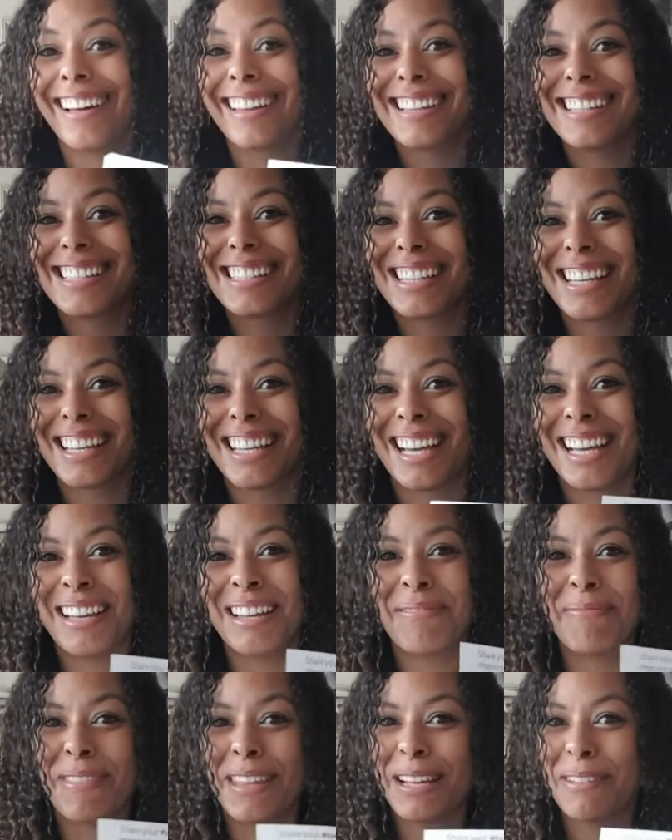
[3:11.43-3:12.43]
there's
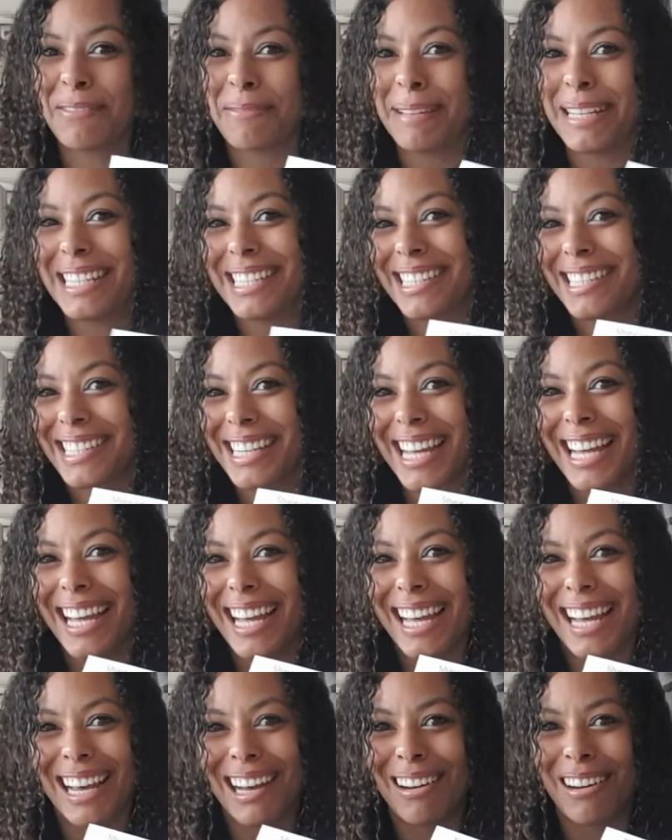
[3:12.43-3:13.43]
a thing for me to
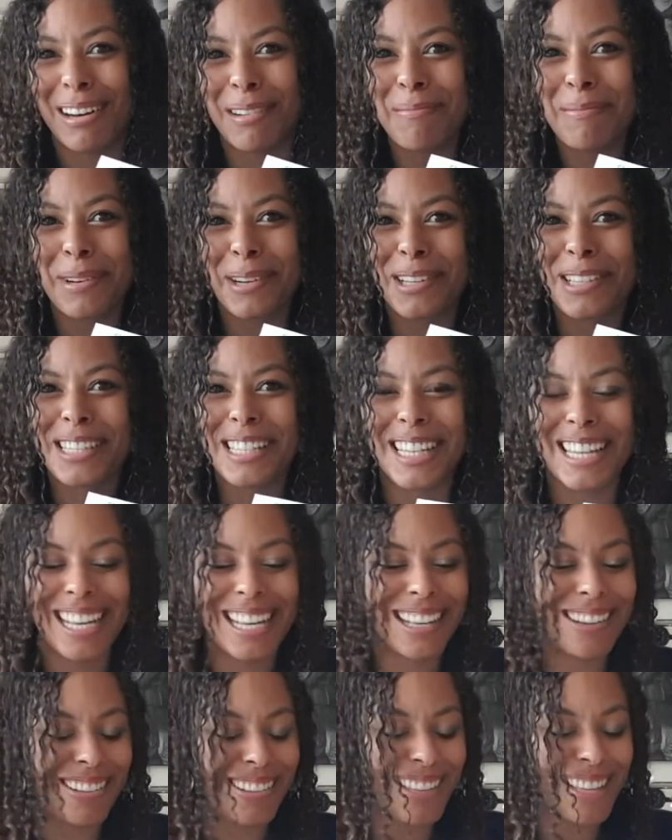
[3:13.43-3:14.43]
share our
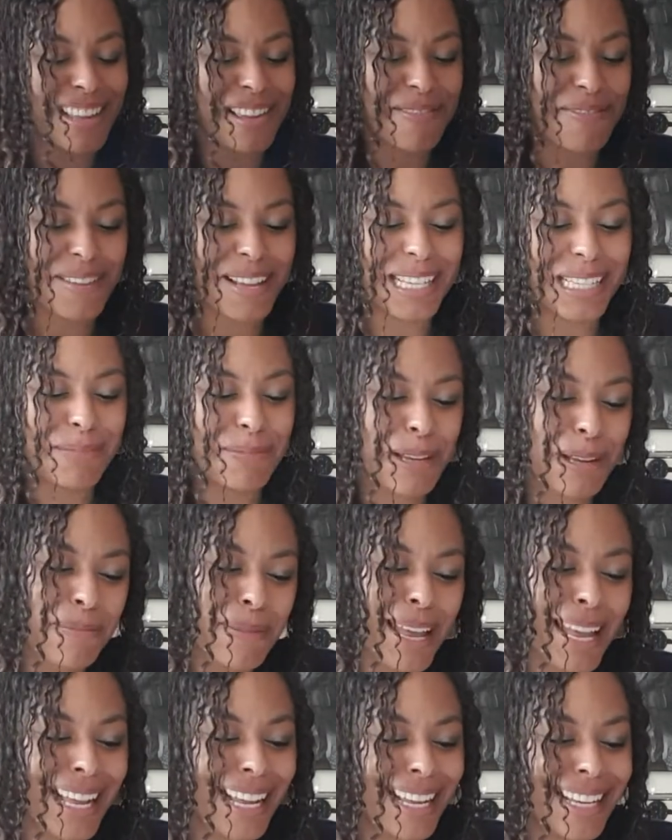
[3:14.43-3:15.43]
unboxing on their Facebook
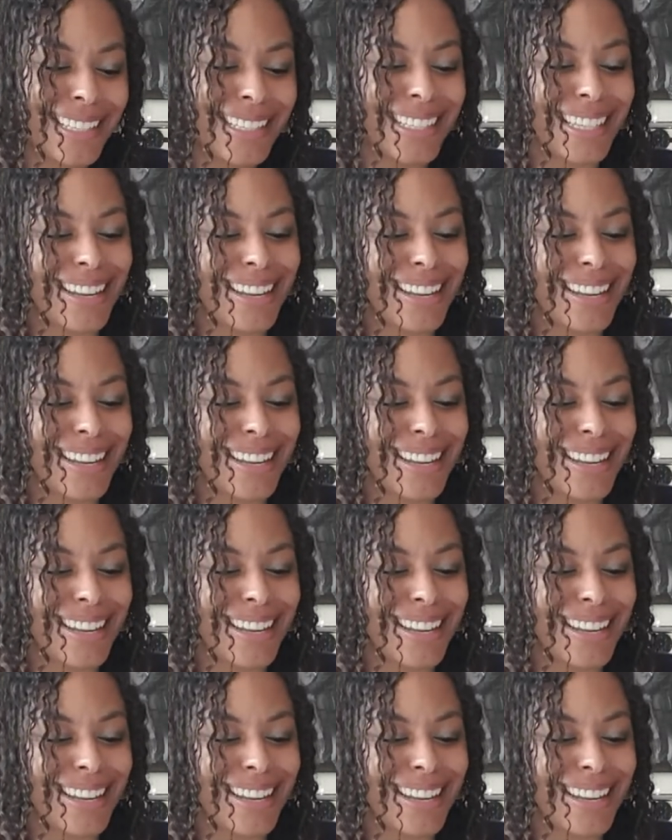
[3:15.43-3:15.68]
page.